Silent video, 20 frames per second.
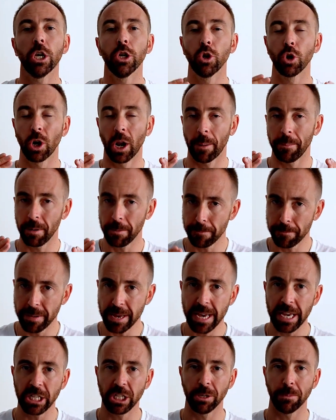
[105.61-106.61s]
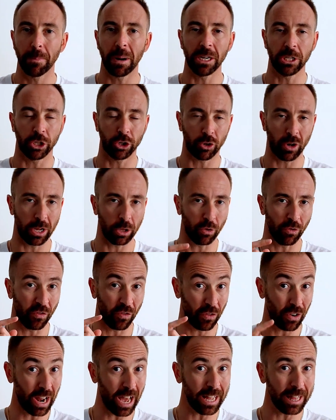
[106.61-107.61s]
you're gonna be busy by trying to
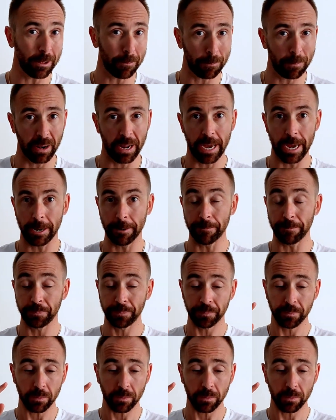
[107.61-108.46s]
fly the plane,